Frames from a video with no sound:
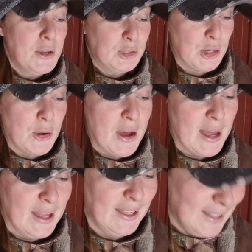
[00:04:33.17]
so
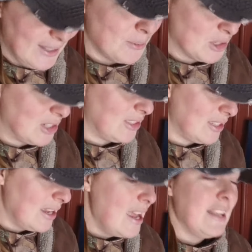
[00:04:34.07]
uh, we're
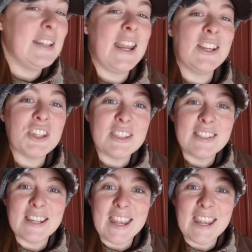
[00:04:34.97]
just today is just to